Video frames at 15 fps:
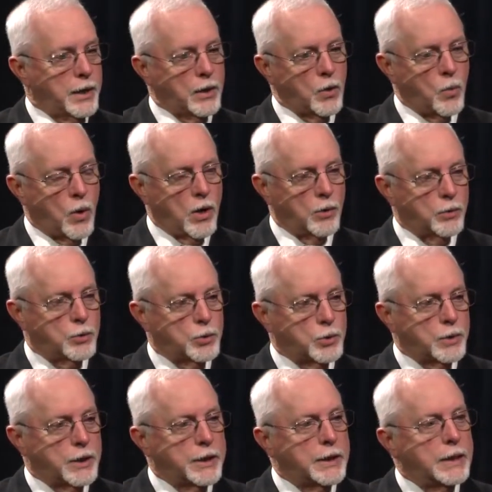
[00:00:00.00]
and Quang
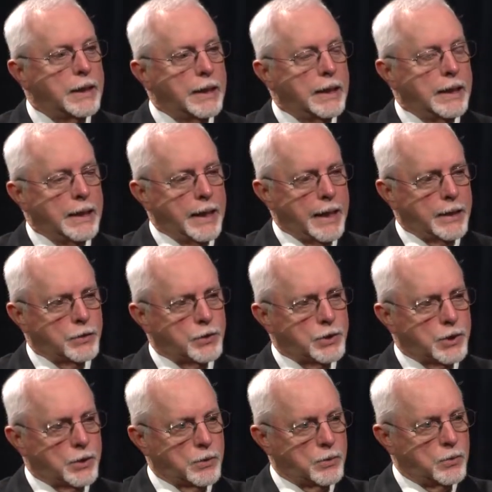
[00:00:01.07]
Tri, and
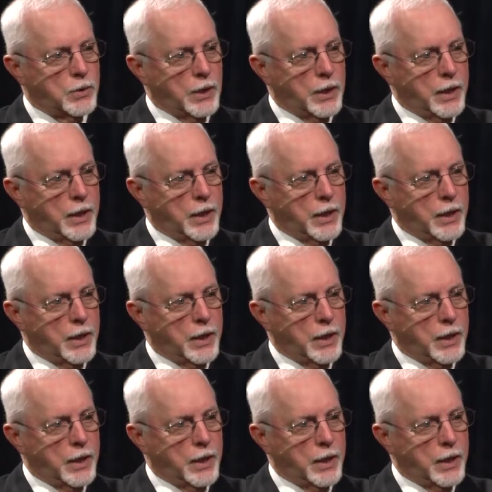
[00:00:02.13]
so